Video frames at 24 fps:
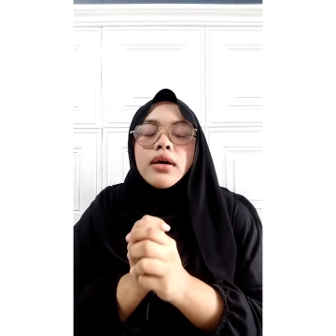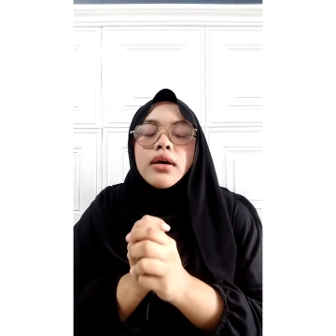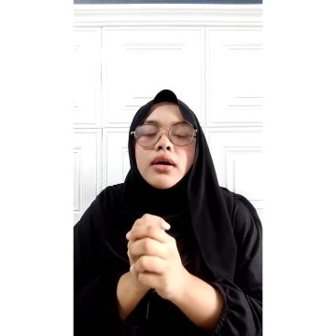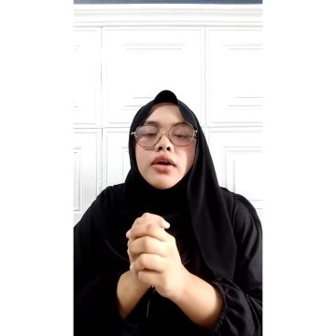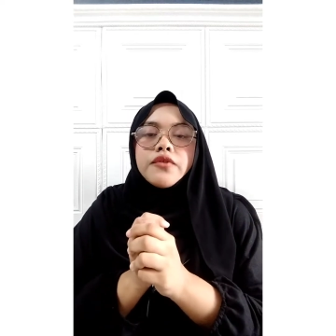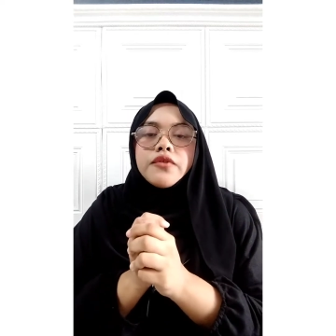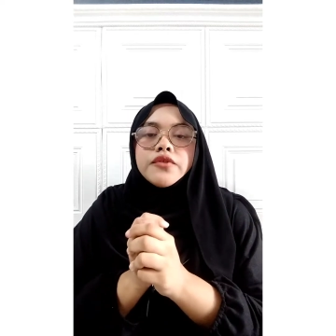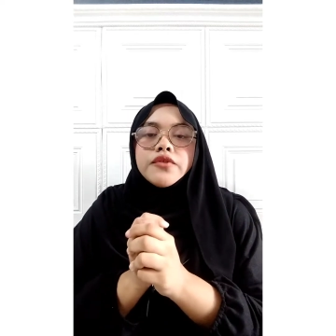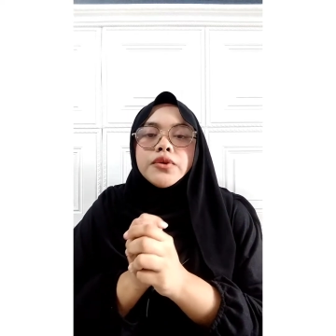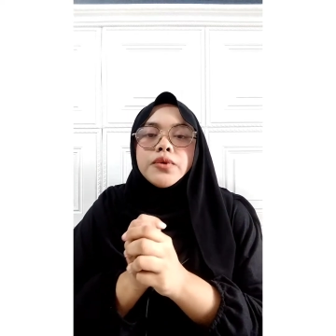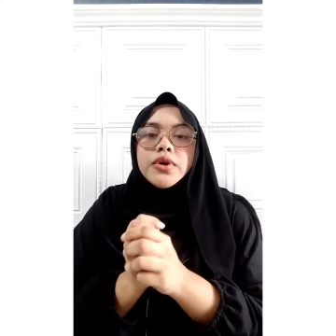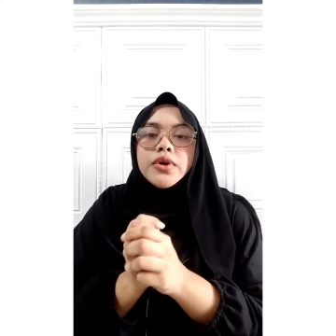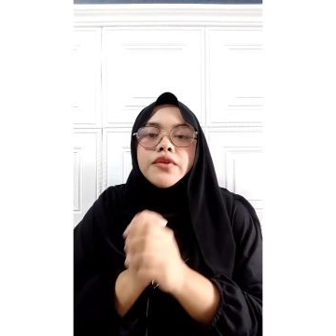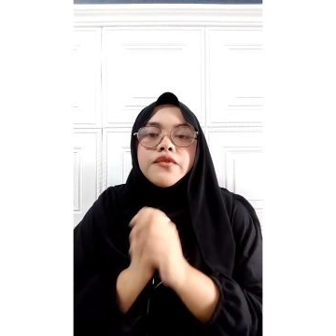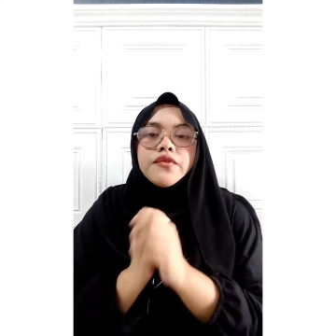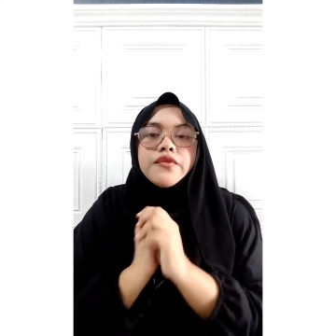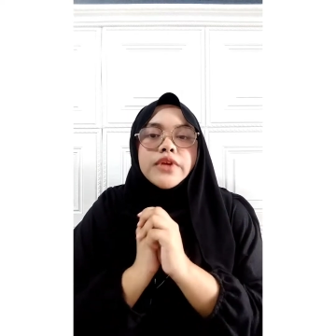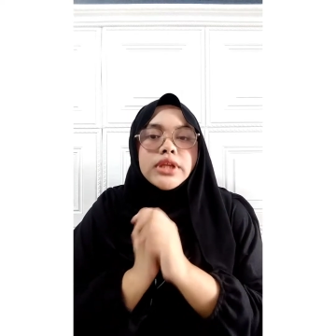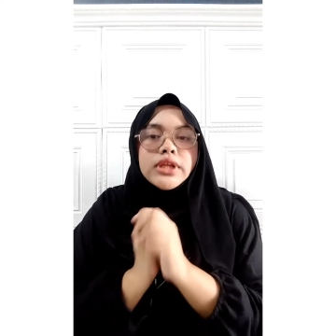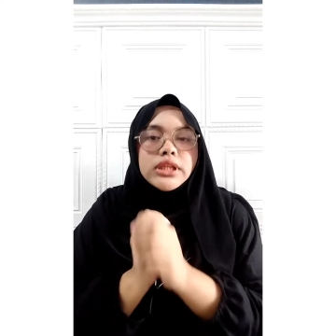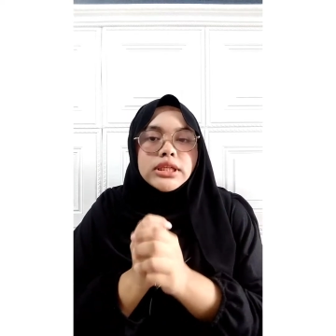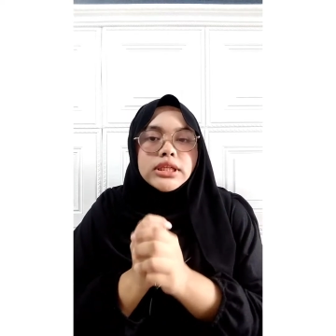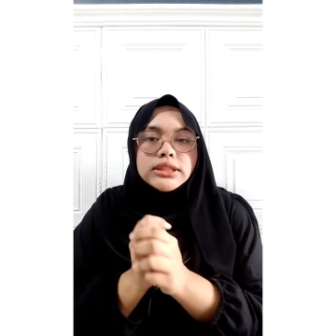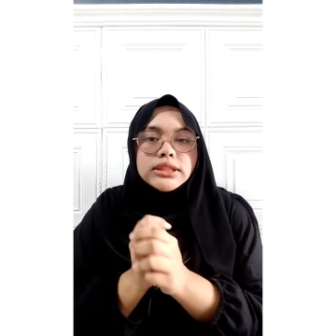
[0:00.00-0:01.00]
After we have
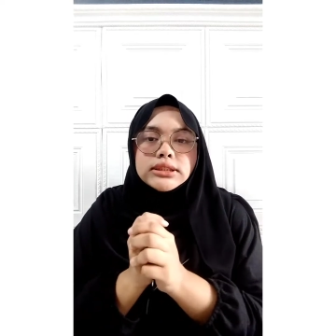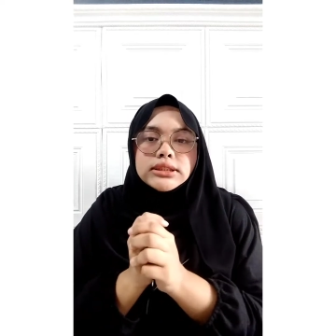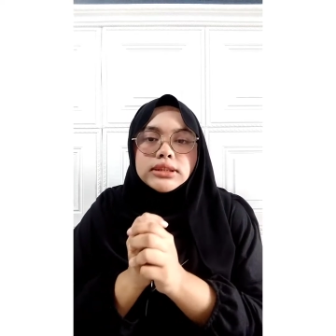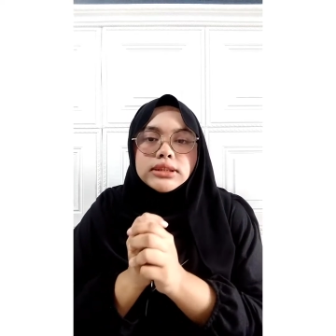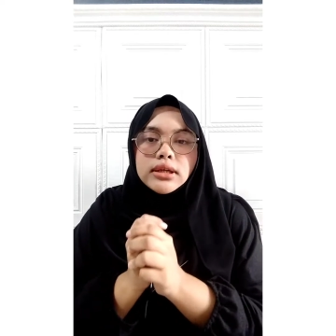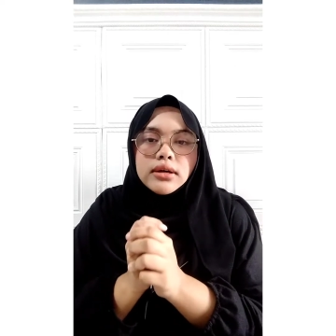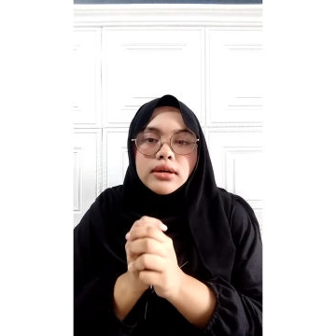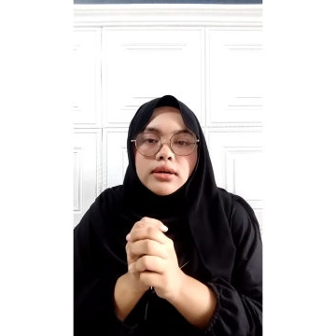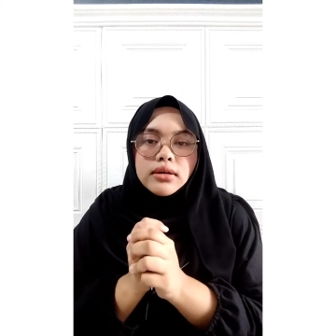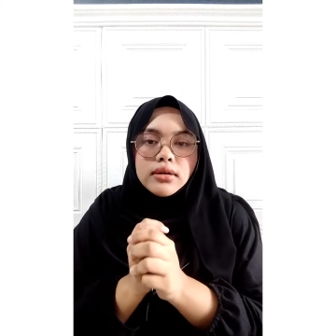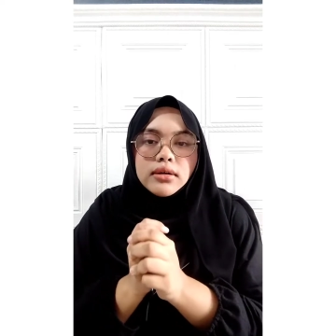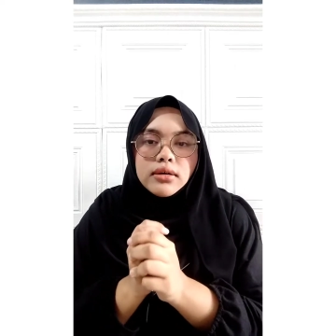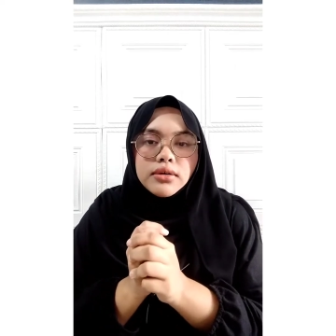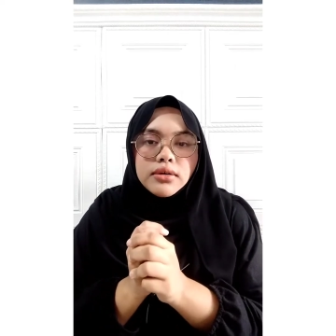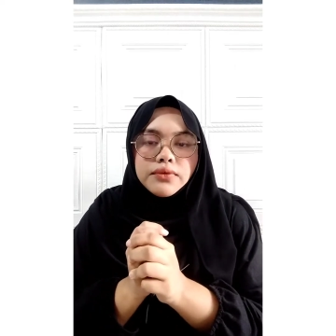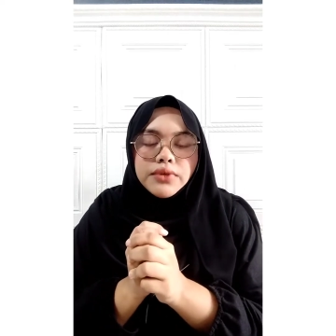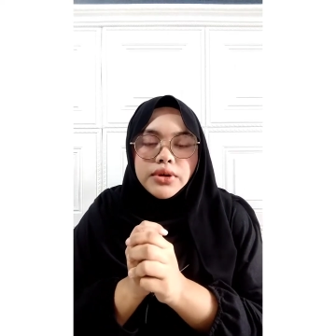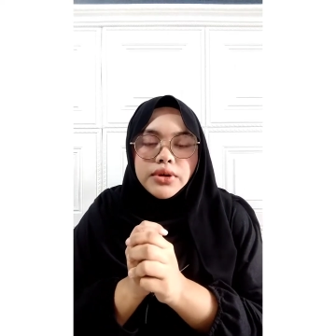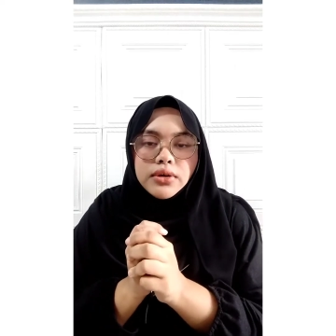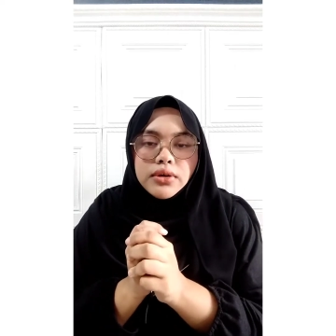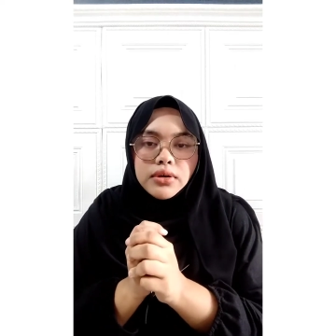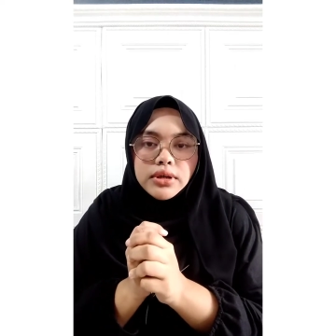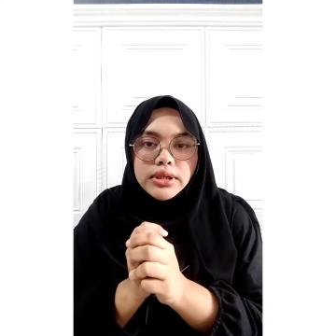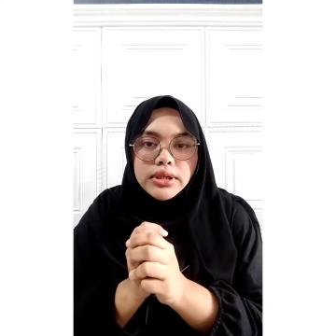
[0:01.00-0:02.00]
finished
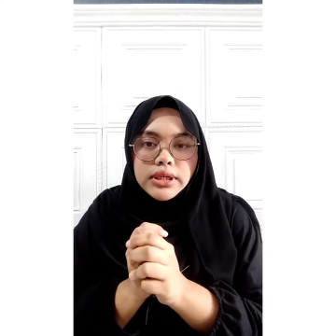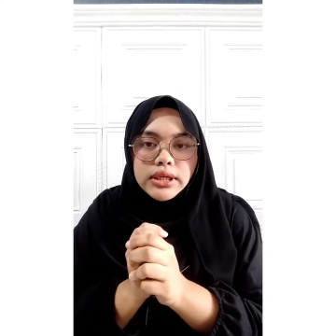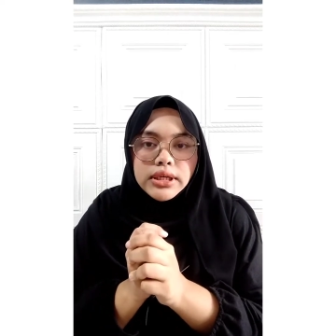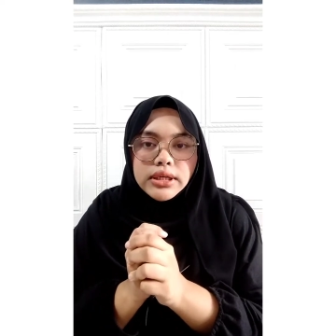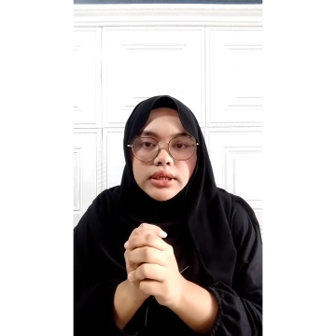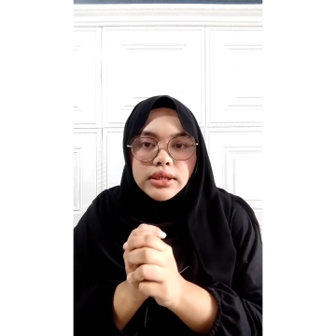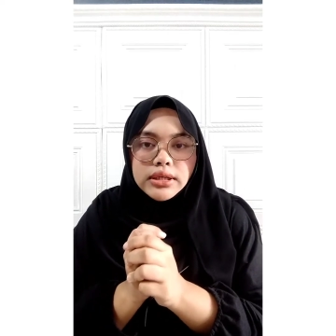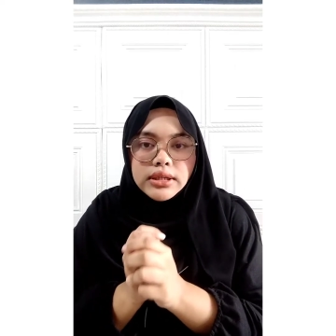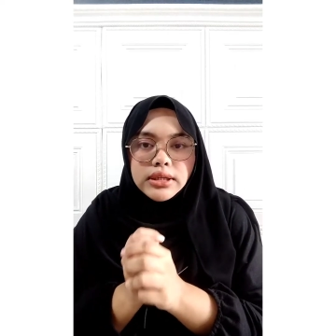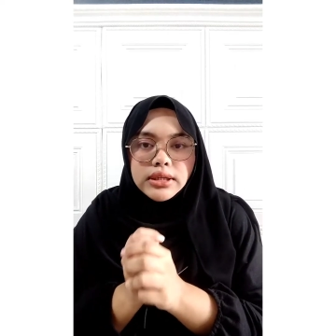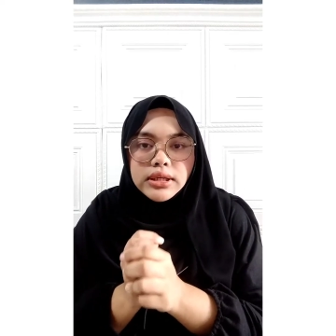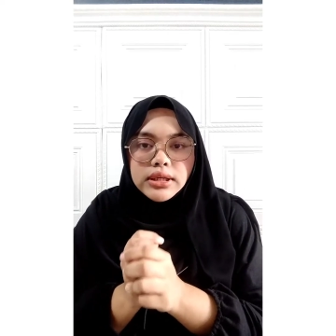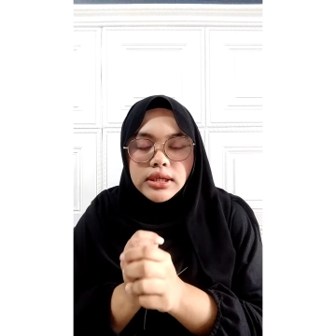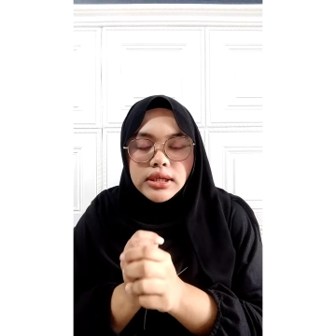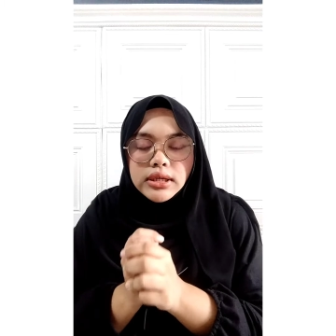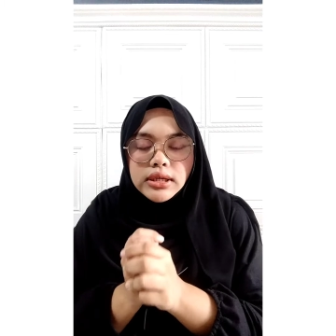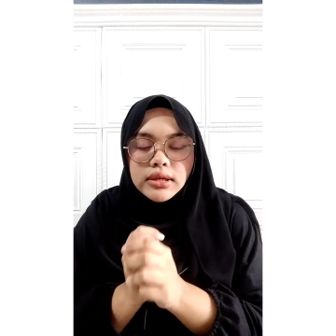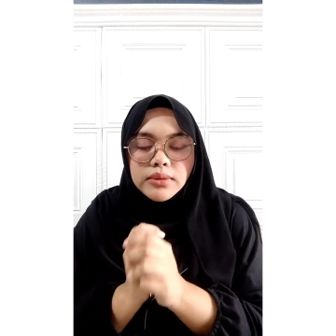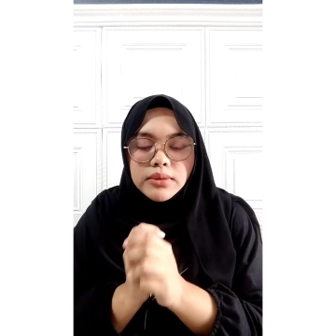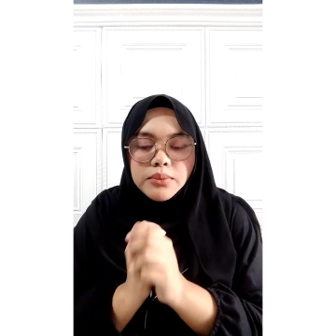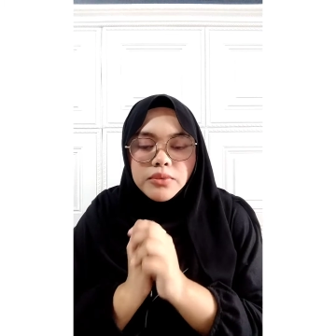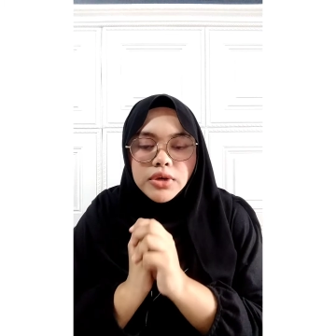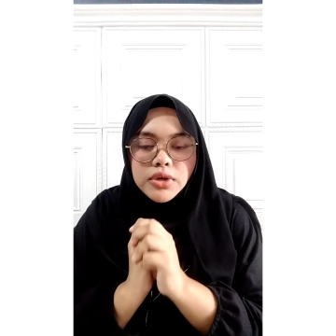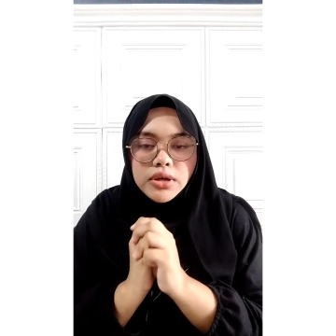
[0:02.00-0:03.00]
recording
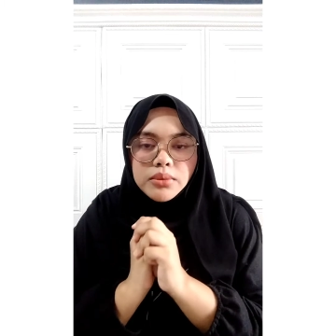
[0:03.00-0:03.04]
the